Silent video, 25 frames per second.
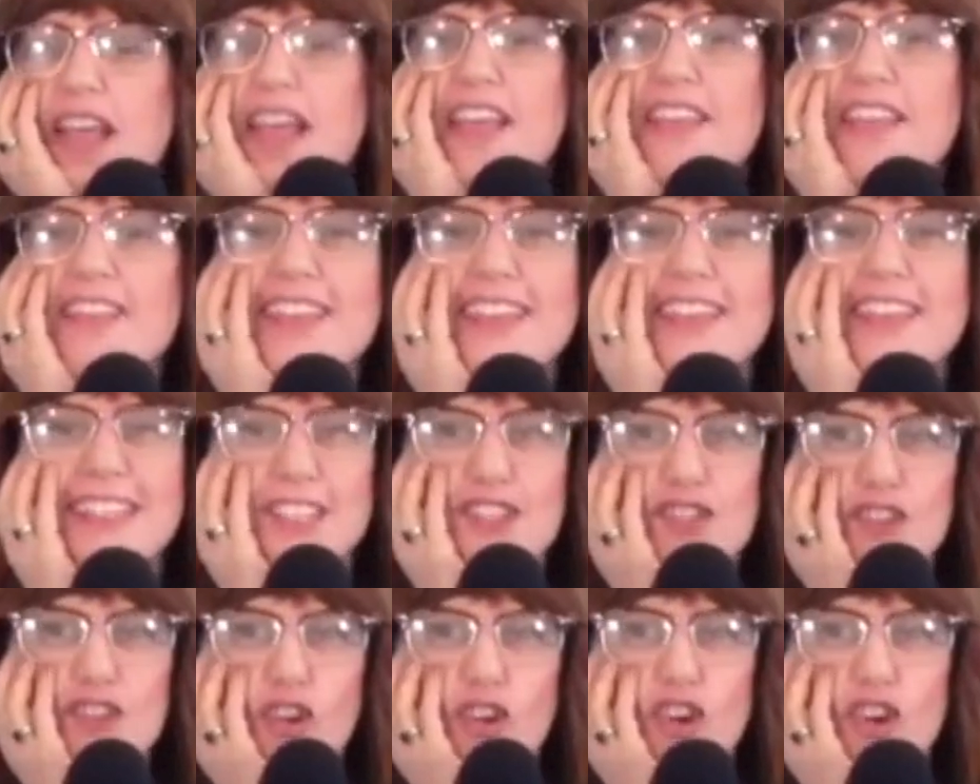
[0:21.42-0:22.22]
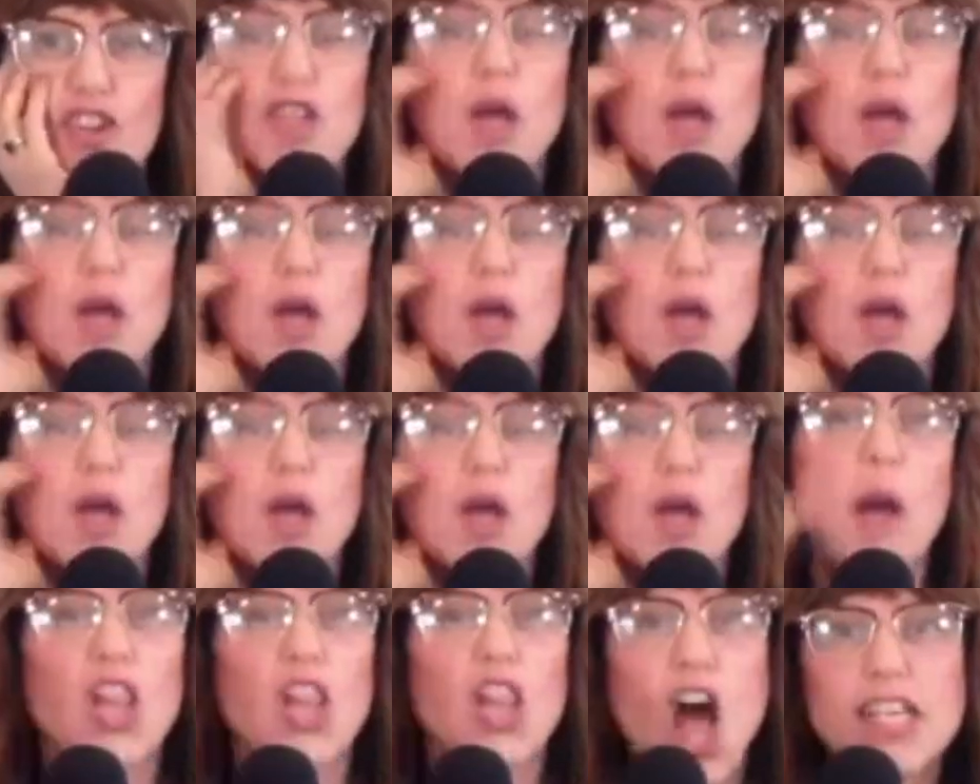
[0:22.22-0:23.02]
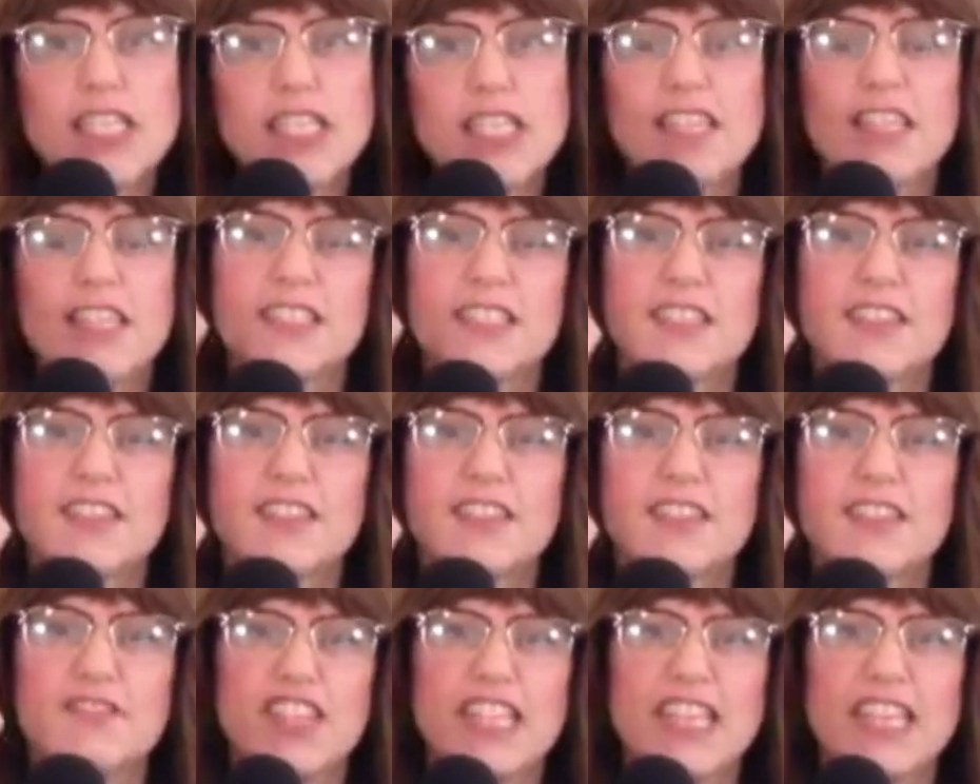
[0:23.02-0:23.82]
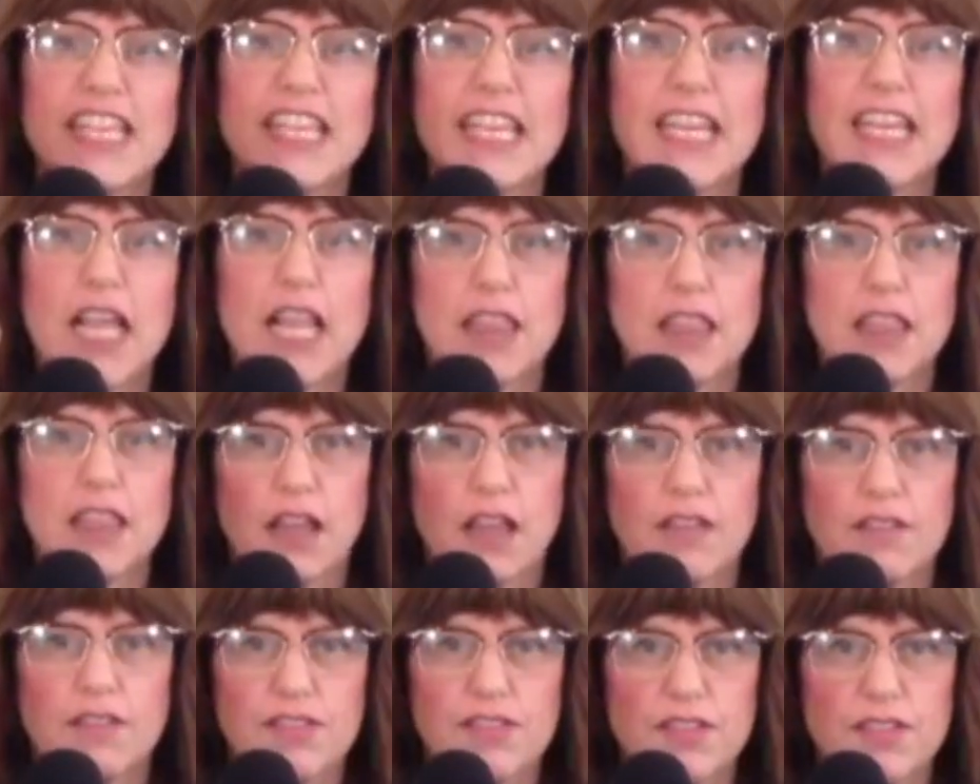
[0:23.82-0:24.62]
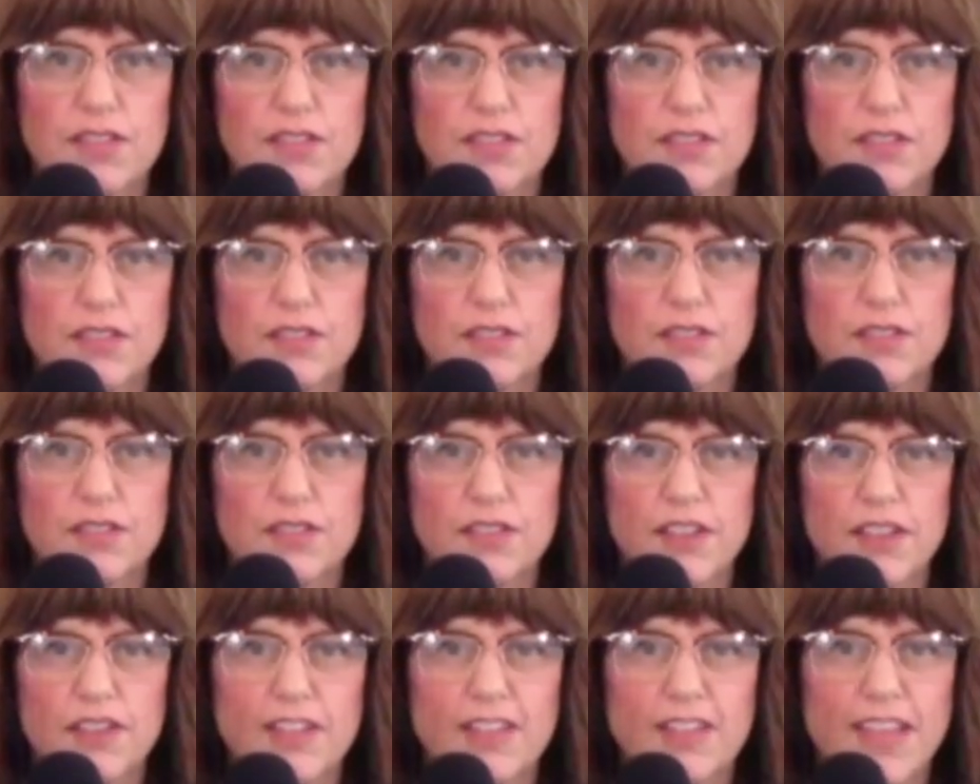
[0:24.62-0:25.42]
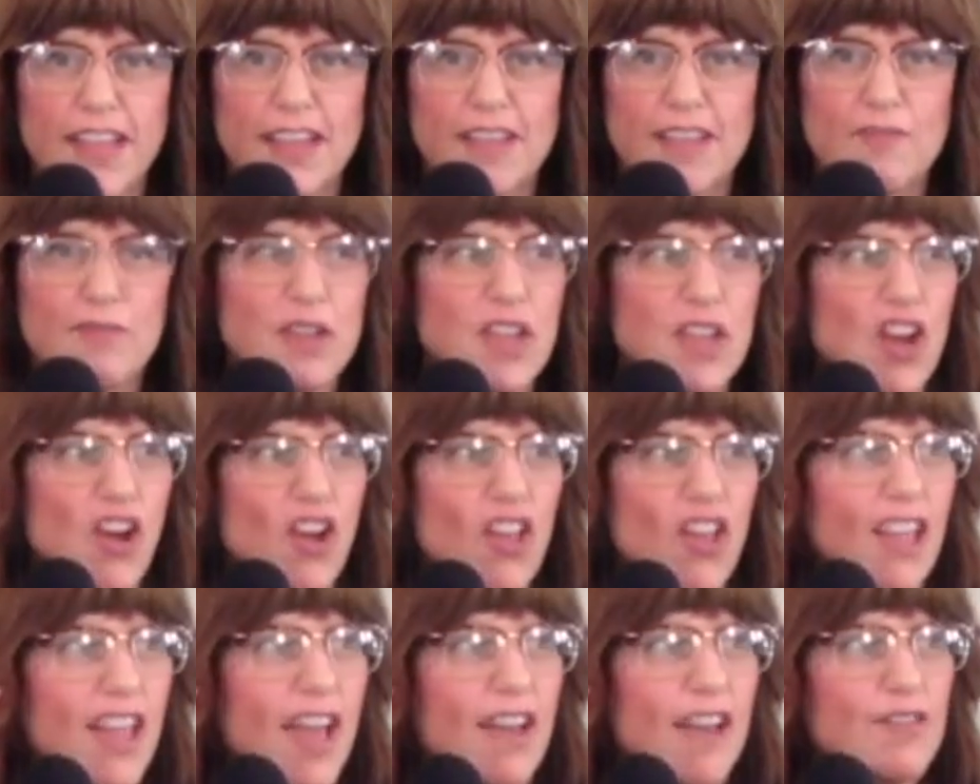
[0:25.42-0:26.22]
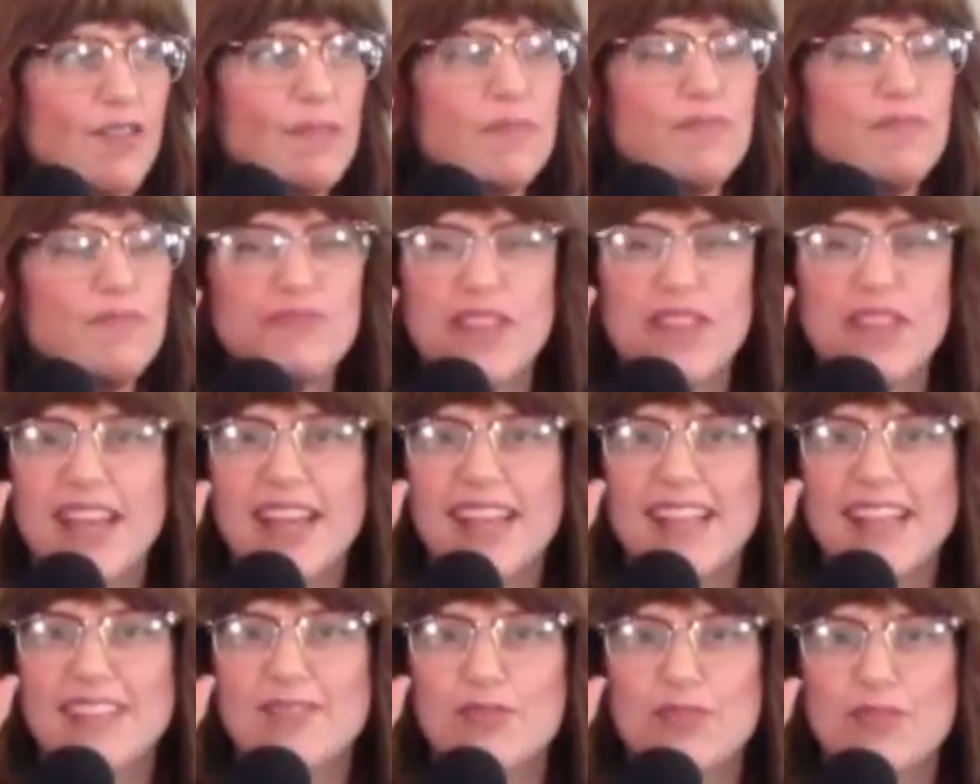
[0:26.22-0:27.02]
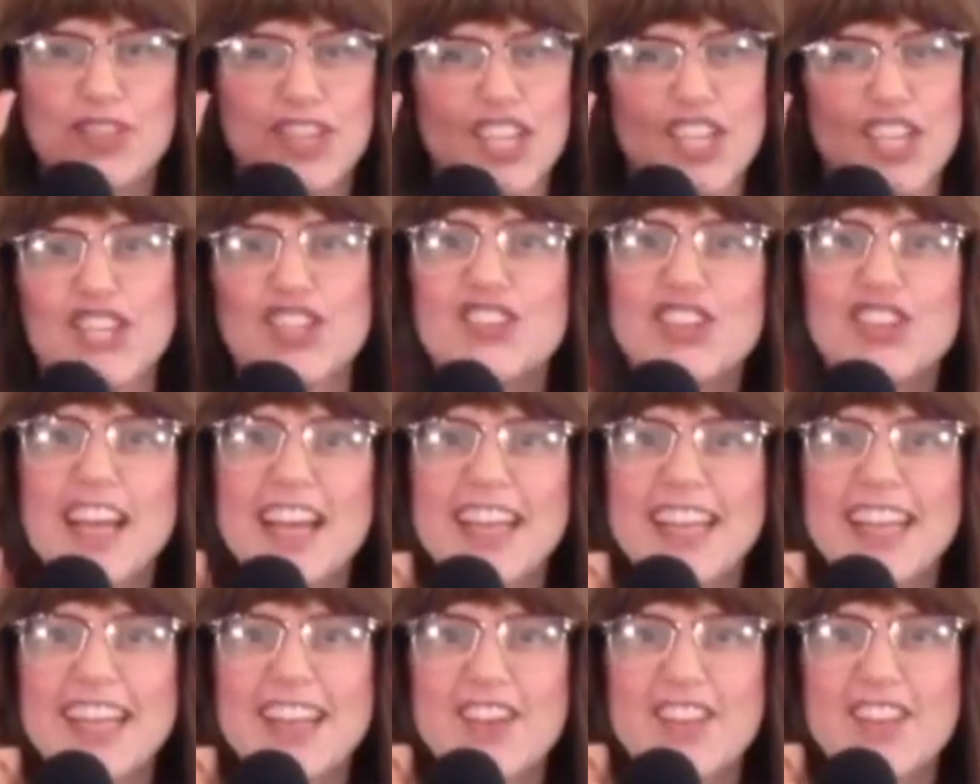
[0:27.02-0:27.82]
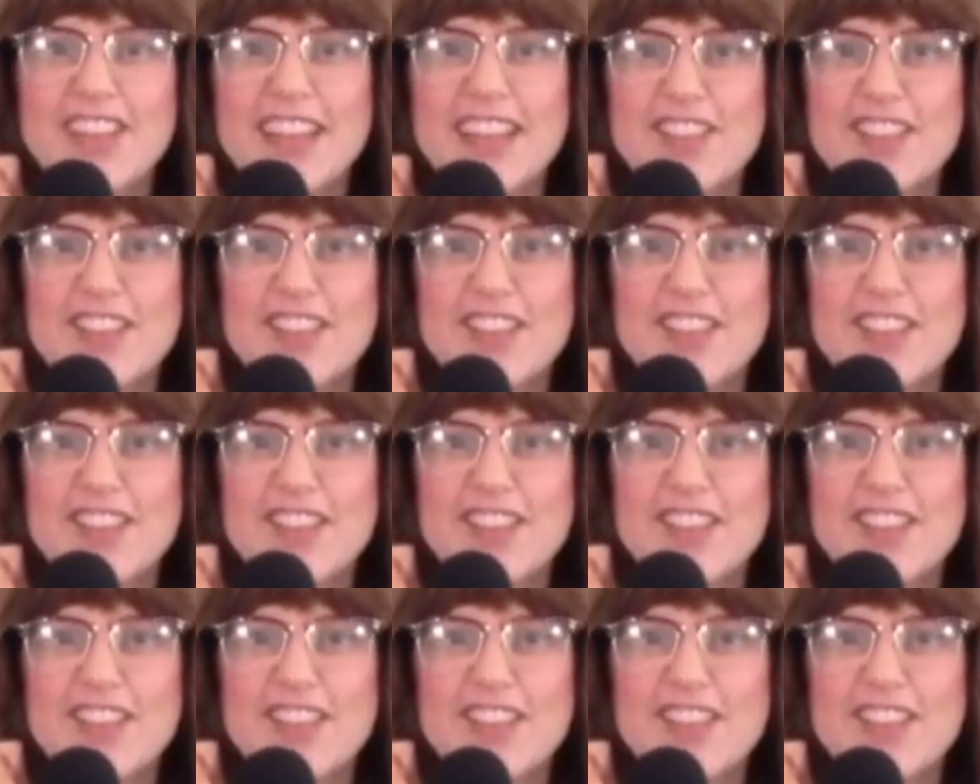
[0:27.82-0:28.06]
This is called blocks to feeling loved. Okay, we all have them, and we're going to learn how to get on the other